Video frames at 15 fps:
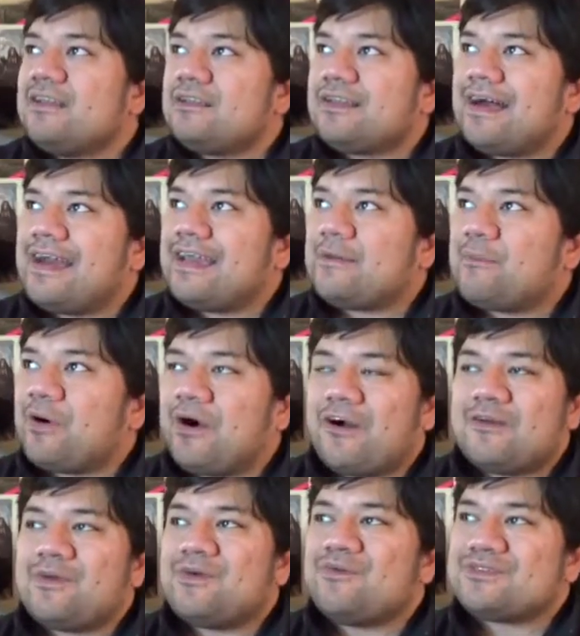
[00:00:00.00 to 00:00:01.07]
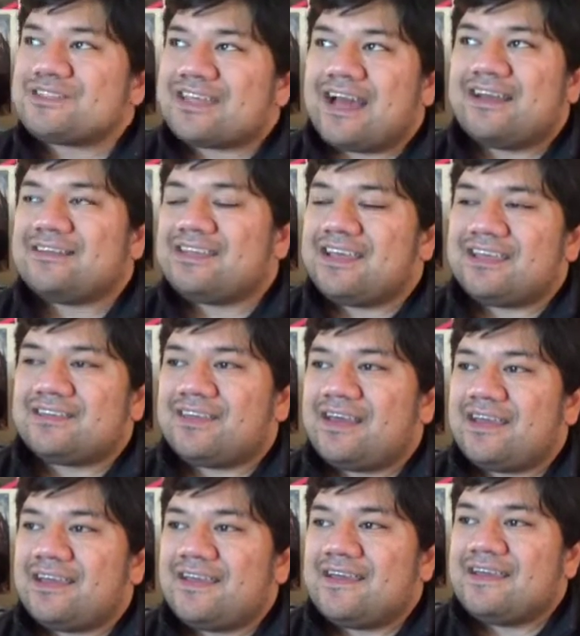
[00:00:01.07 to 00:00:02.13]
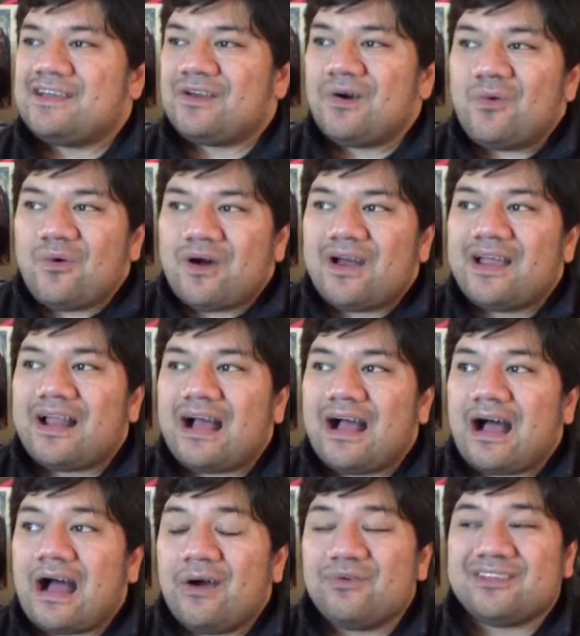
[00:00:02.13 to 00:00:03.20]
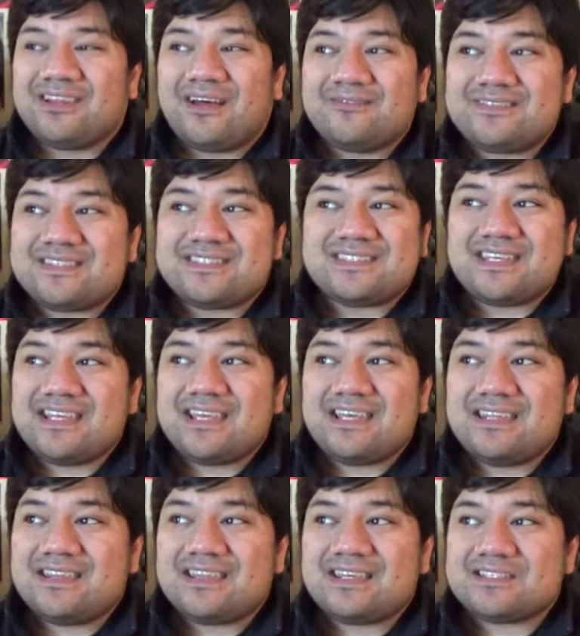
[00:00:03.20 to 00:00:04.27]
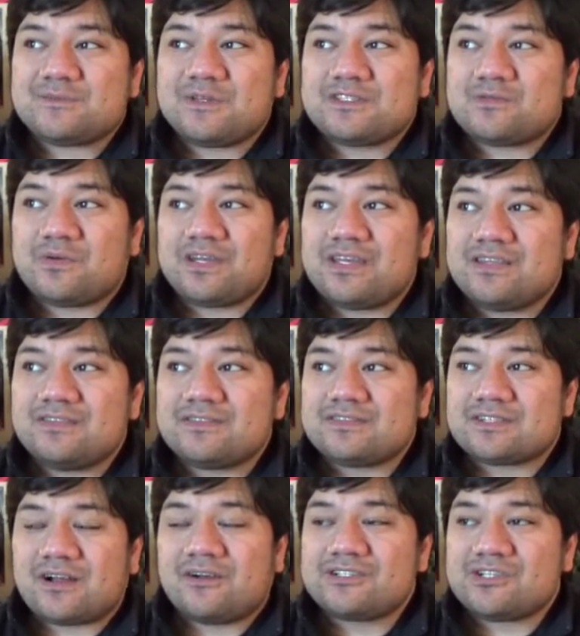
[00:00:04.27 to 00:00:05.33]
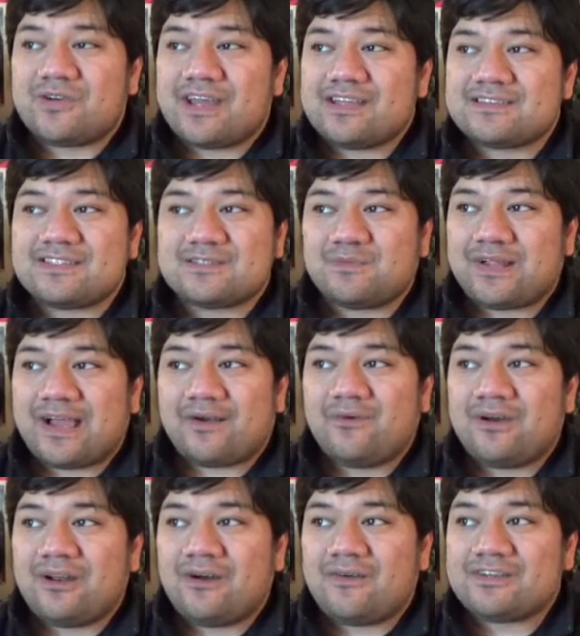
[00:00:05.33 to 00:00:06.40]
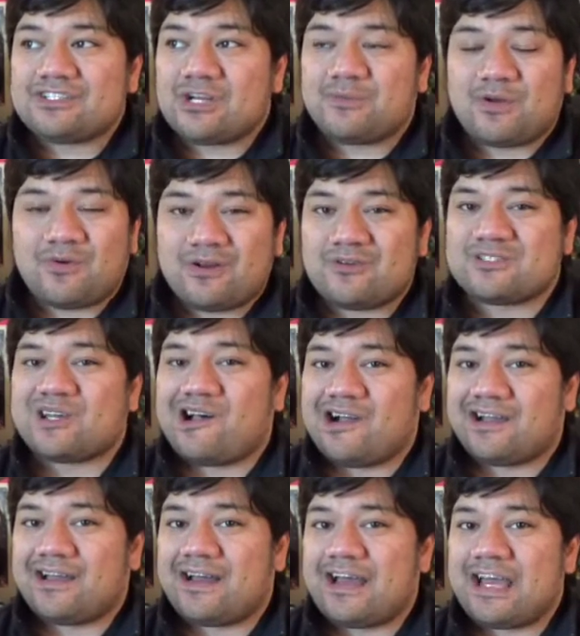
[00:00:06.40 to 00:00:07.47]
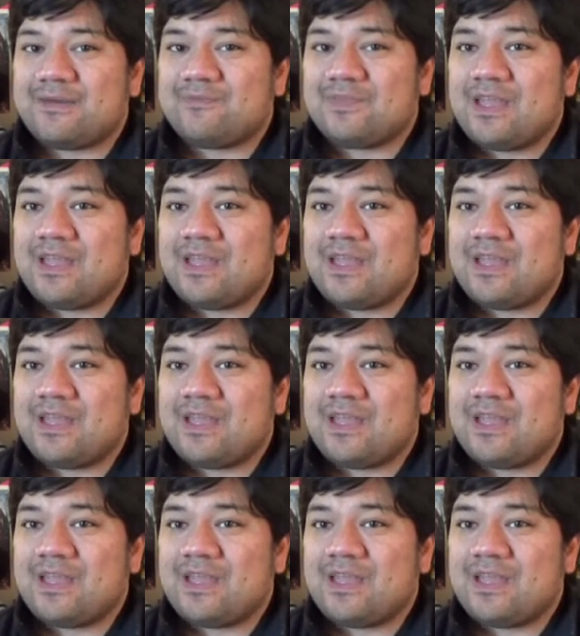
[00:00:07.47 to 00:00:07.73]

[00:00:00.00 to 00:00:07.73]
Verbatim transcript: Like, part of me was kind of thinking, like, you know what? I would love to see this between Scarlett Johansson's Black Widow and Jeremy Renner's Hawkeye.